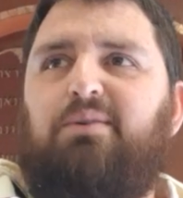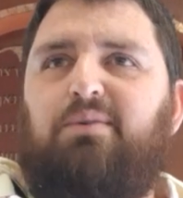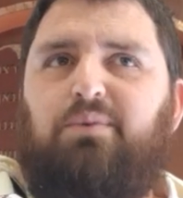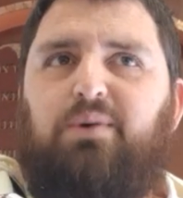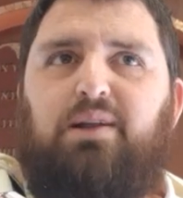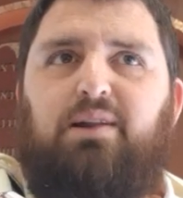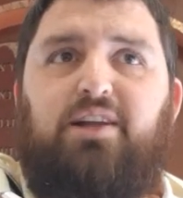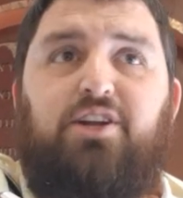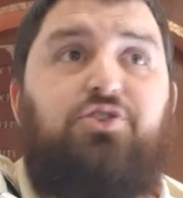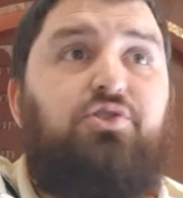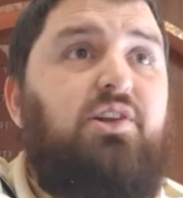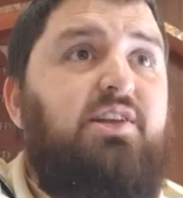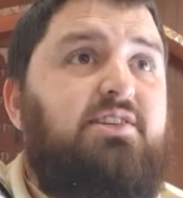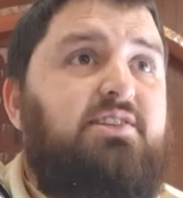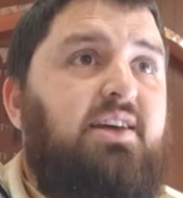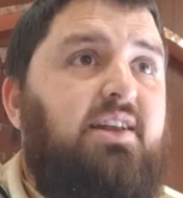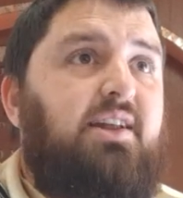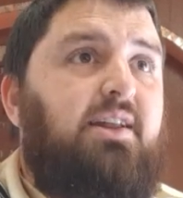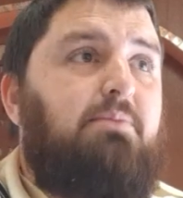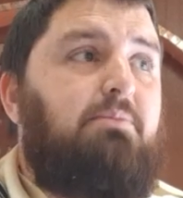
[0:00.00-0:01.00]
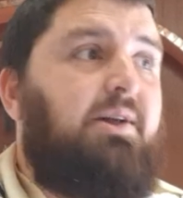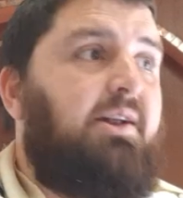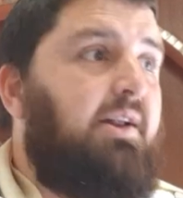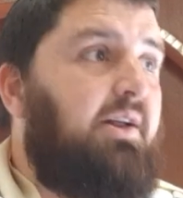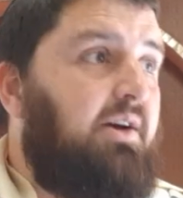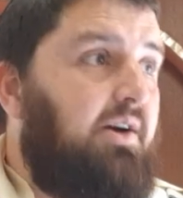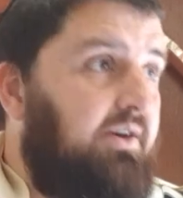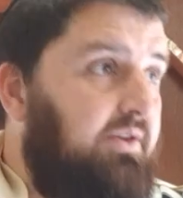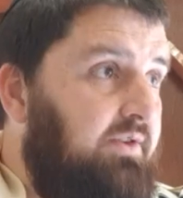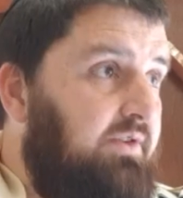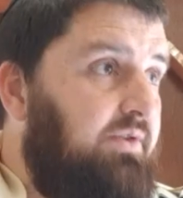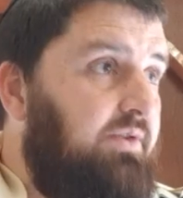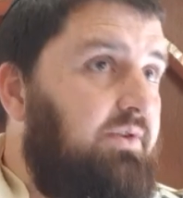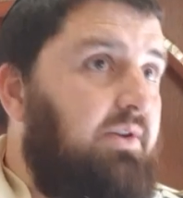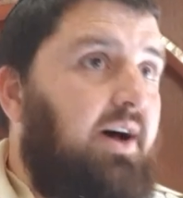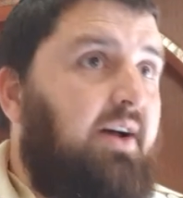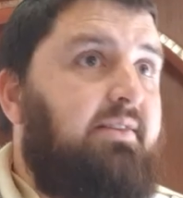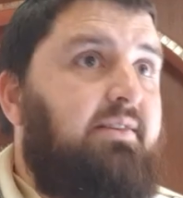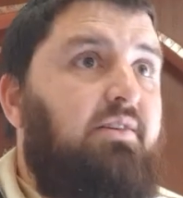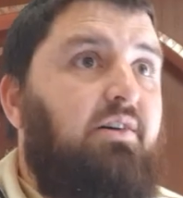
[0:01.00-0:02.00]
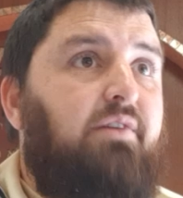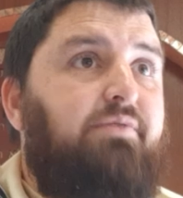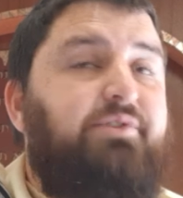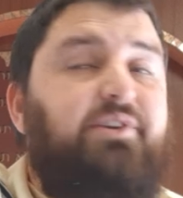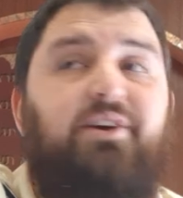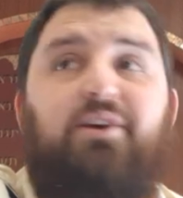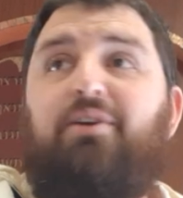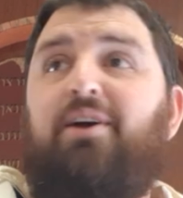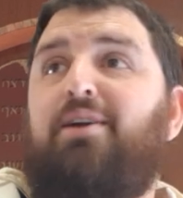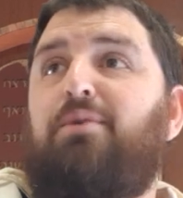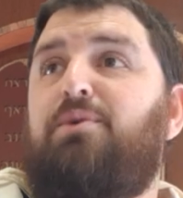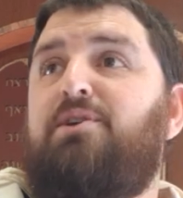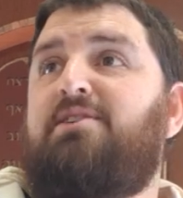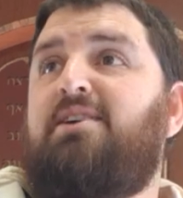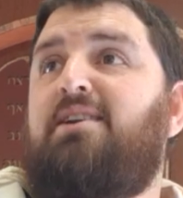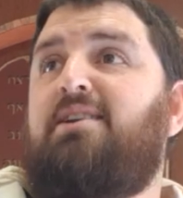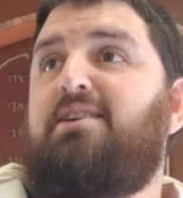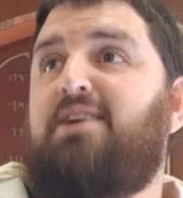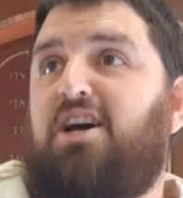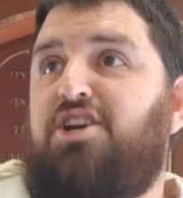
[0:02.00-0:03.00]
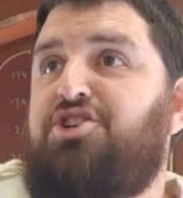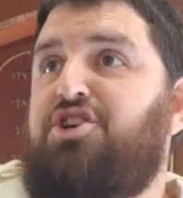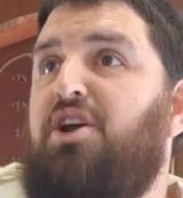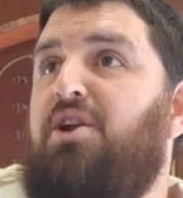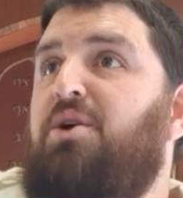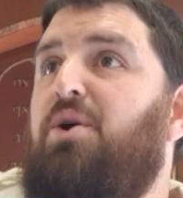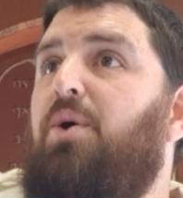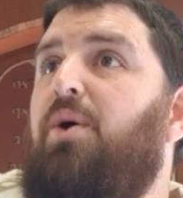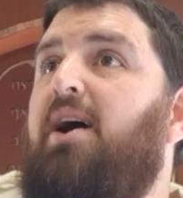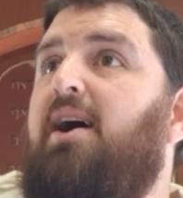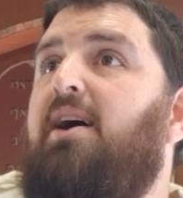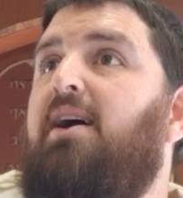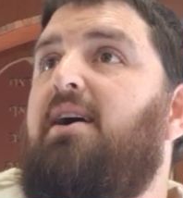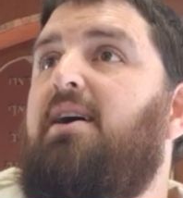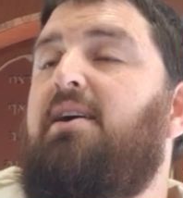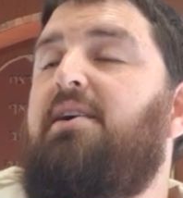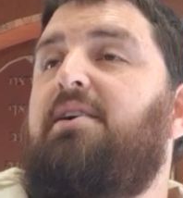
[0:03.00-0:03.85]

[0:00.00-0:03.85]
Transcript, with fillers: We literally said it a minute ago to Nati after he read. We said Yashar Koach.